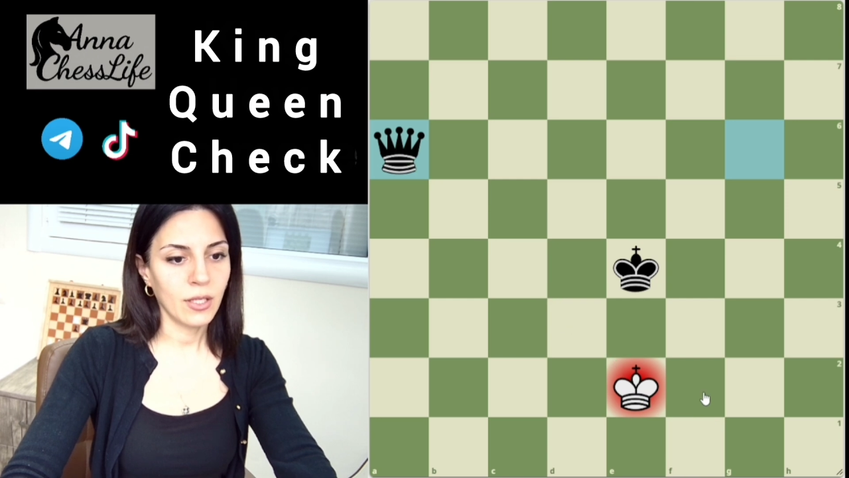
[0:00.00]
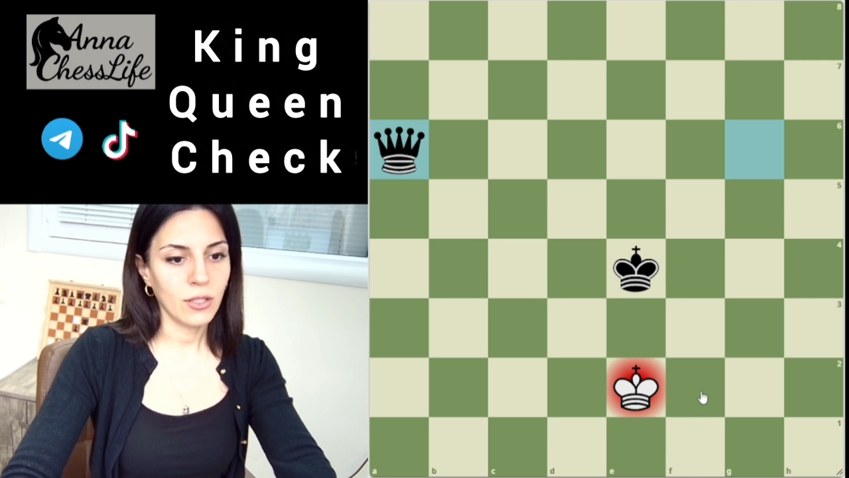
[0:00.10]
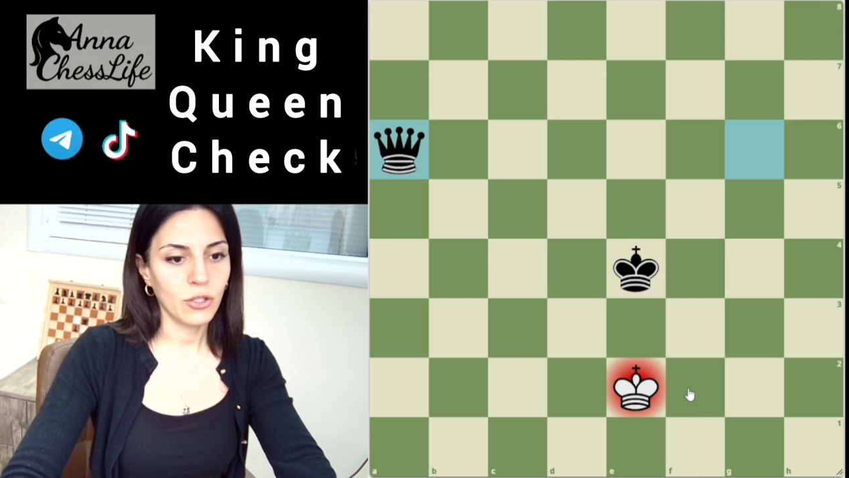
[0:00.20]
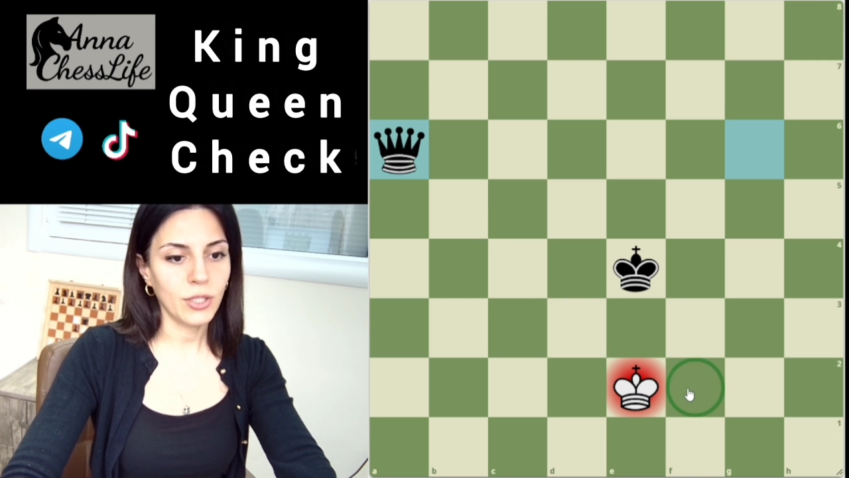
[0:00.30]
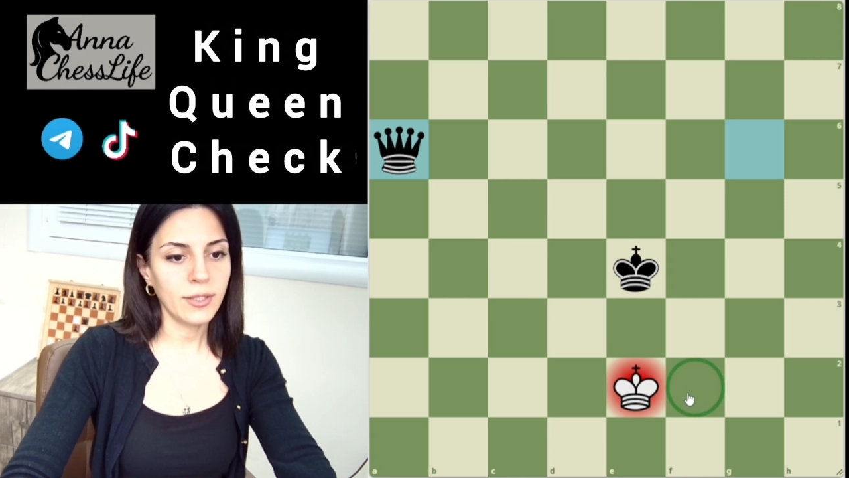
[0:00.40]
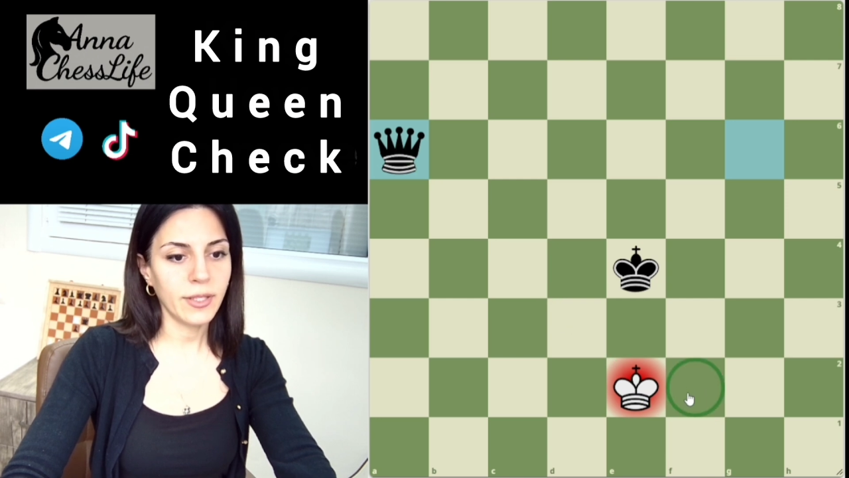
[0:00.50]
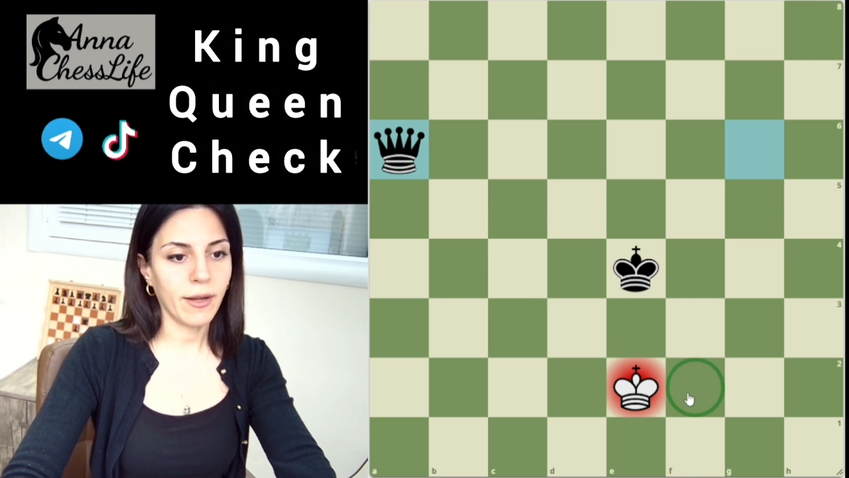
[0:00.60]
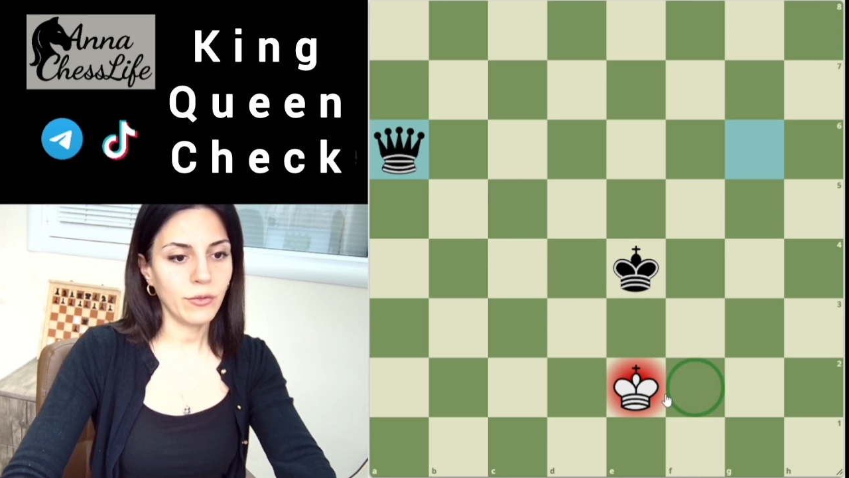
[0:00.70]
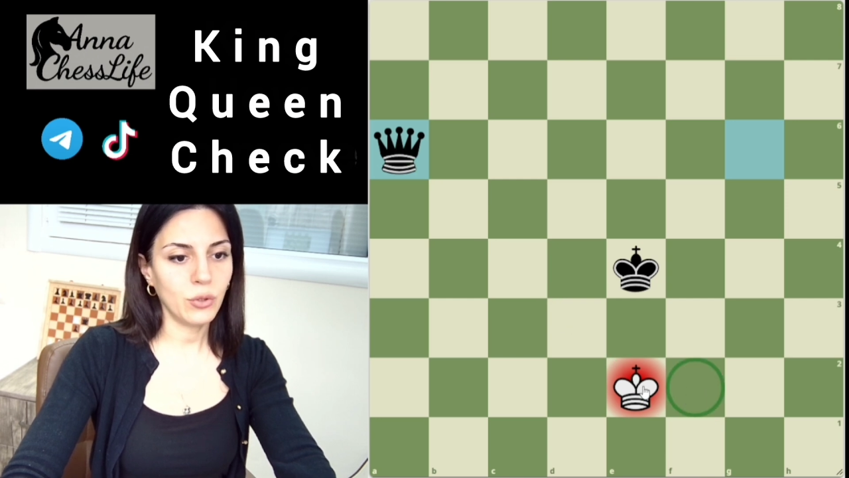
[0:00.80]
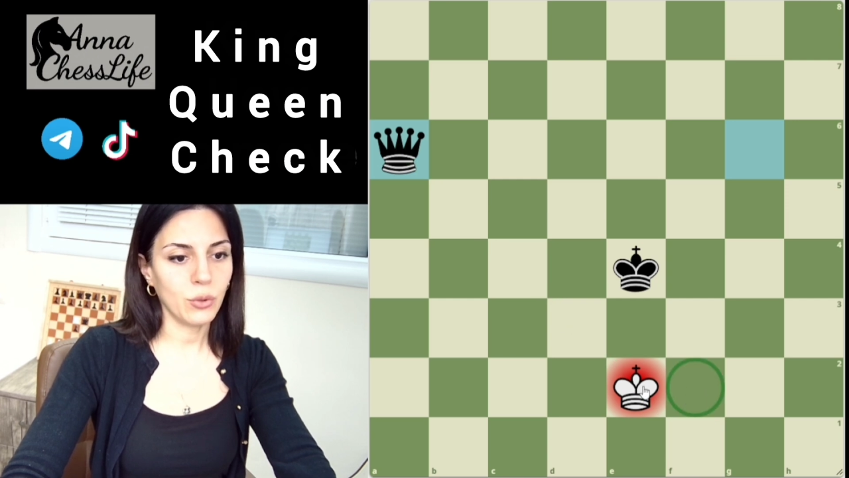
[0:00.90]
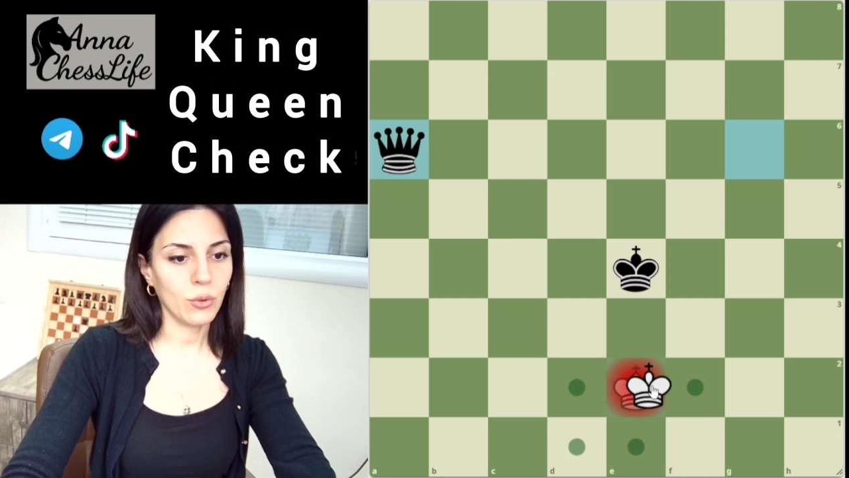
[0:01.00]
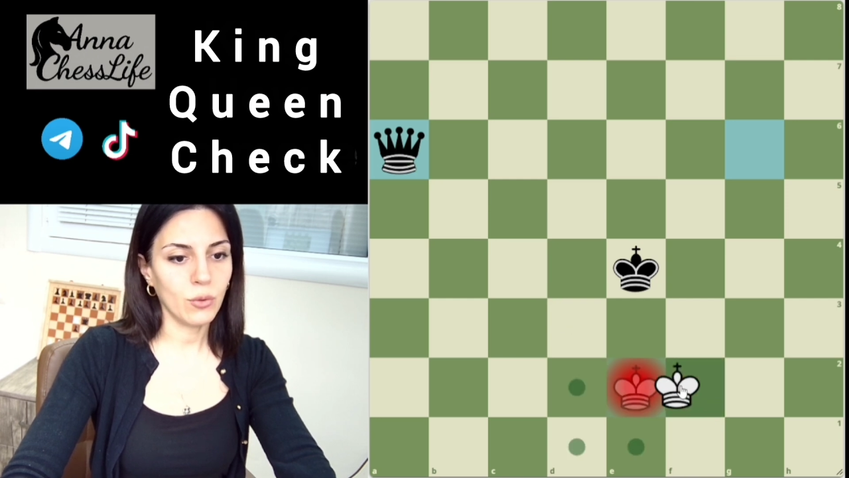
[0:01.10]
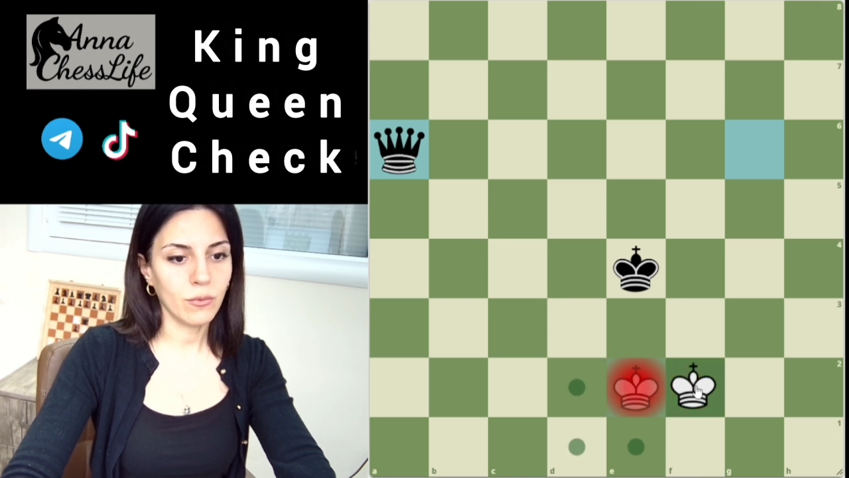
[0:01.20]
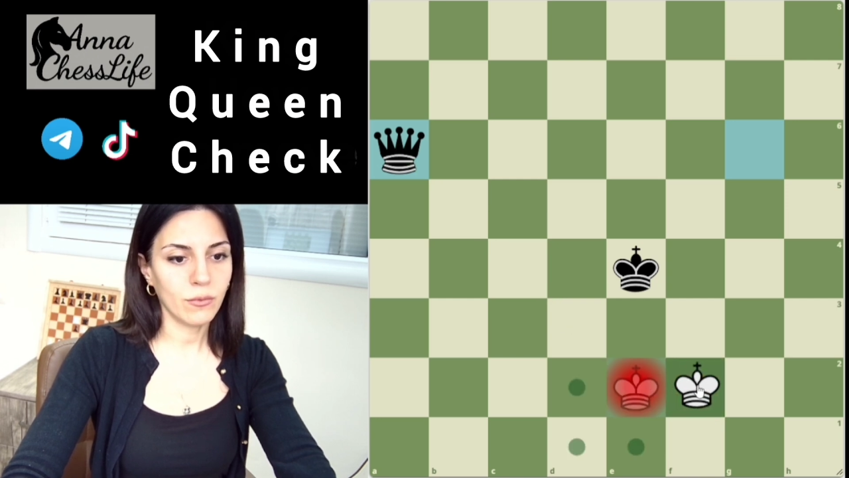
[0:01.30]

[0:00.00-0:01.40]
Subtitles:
Just f2,